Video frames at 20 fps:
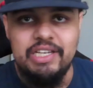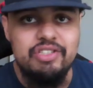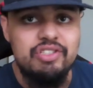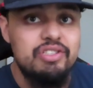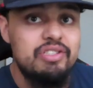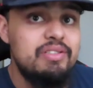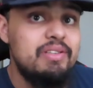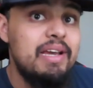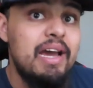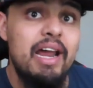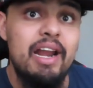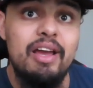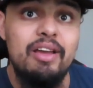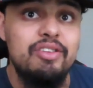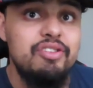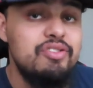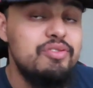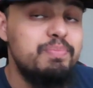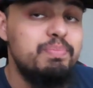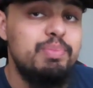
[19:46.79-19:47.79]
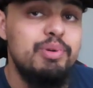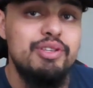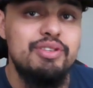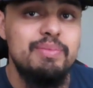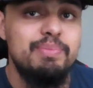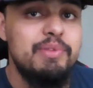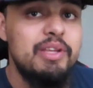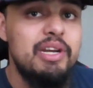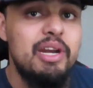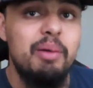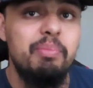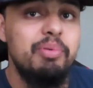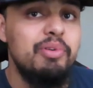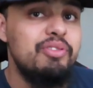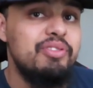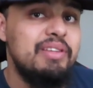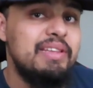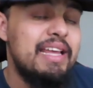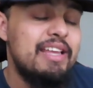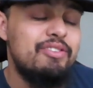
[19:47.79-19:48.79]
just kind of just puts up the
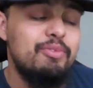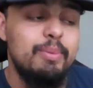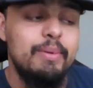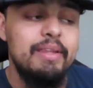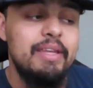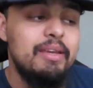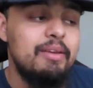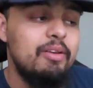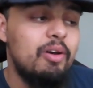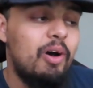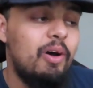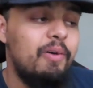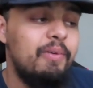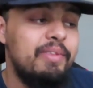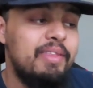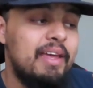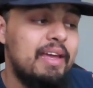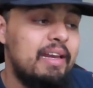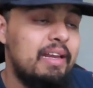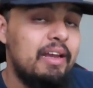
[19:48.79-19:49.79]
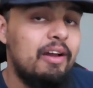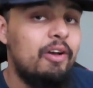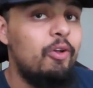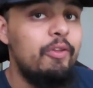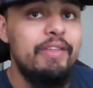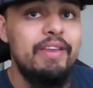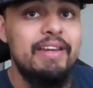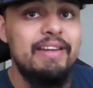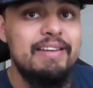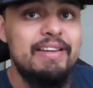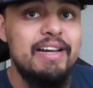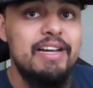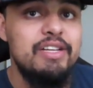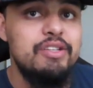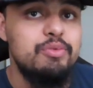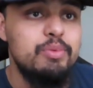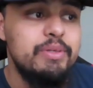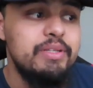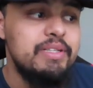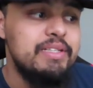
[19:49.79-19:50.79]
numbers, and that's really all that he
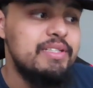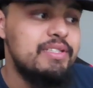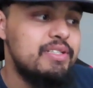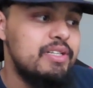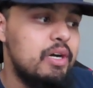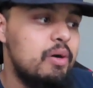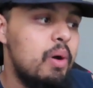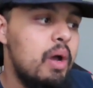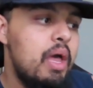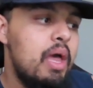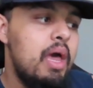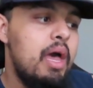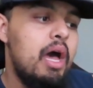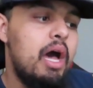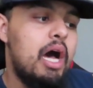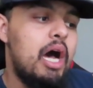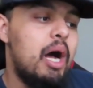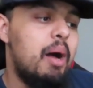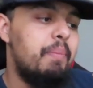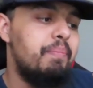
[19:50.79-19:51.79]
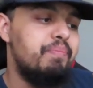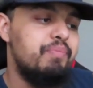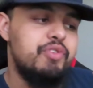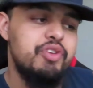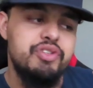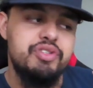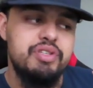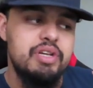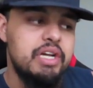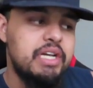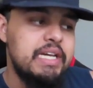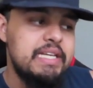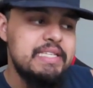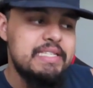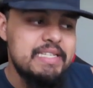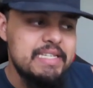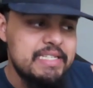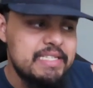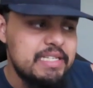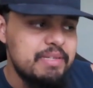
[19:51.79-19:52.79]
does, really. So just a
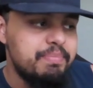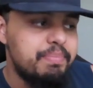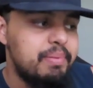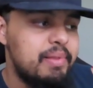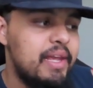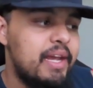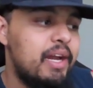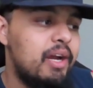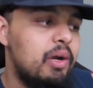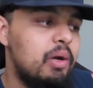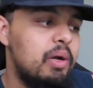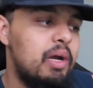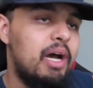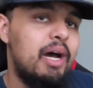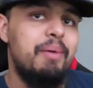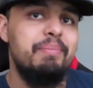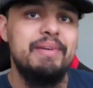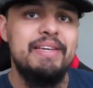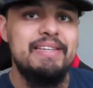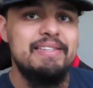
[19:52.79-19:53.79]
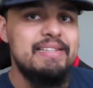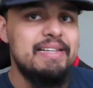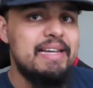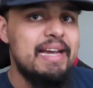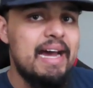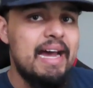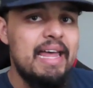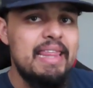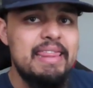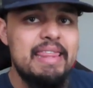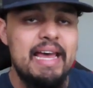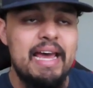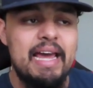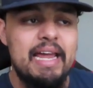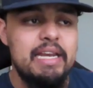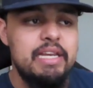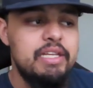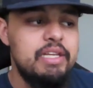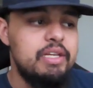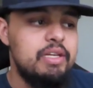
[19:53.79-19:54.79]
consistent player. He's a guy
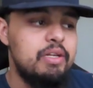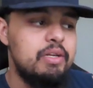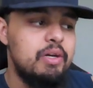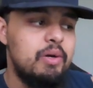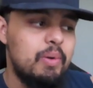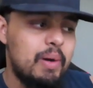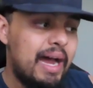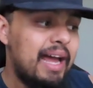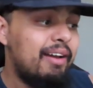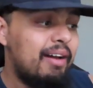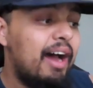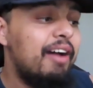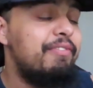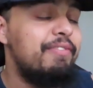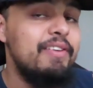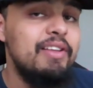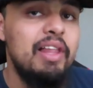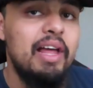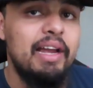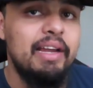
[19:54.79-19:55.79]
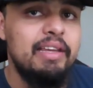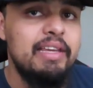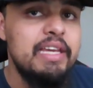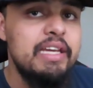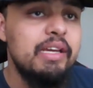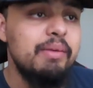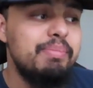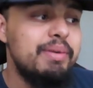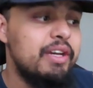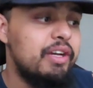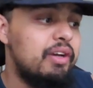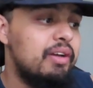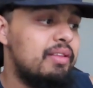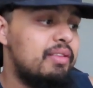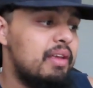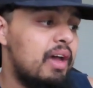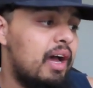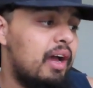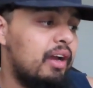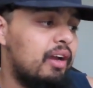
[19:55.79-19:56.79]
that, you know, I feel like he could be a
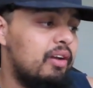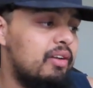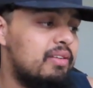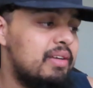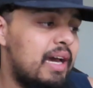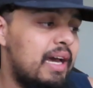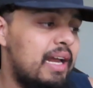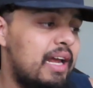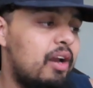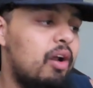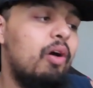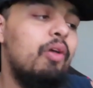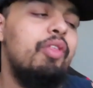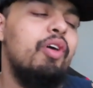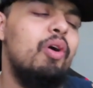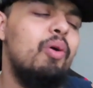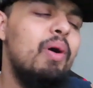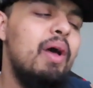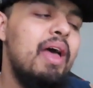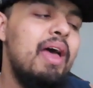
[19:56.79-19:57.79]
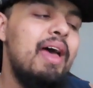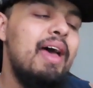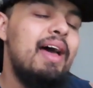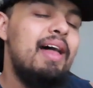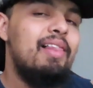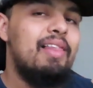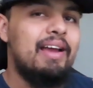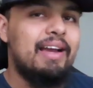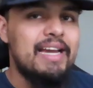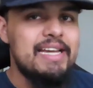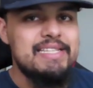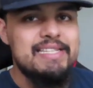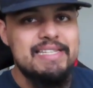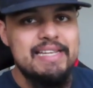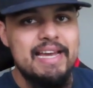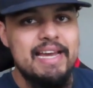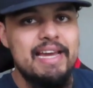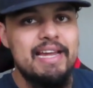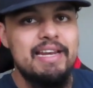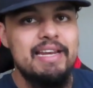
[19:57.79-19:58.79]
good tight end. Although, like I
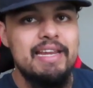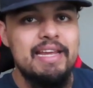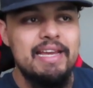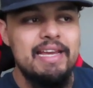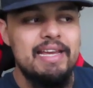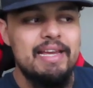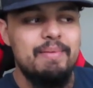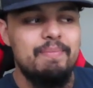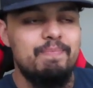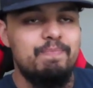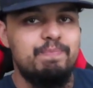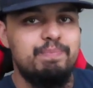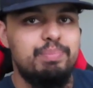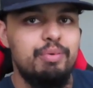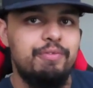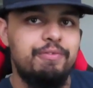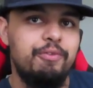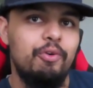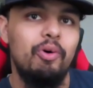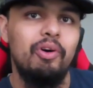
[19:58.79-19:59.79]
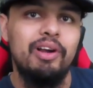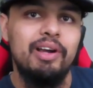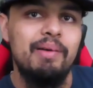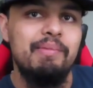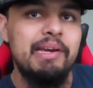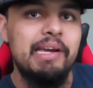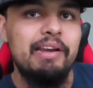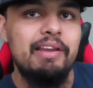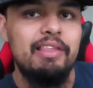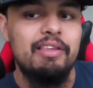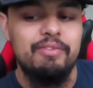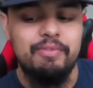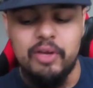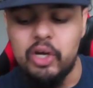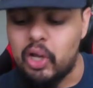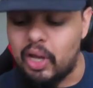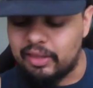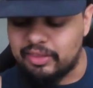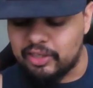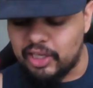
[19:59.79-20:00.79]
said before coming into this
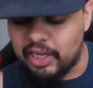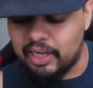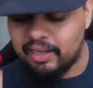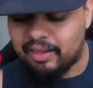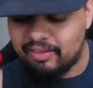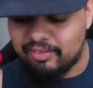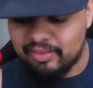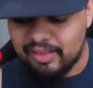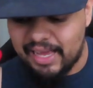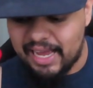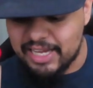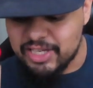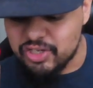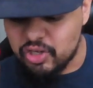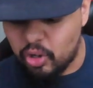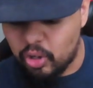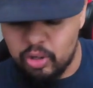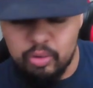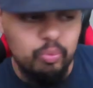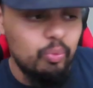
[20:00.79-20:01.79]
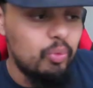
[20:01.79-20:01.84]
video, I thought his last card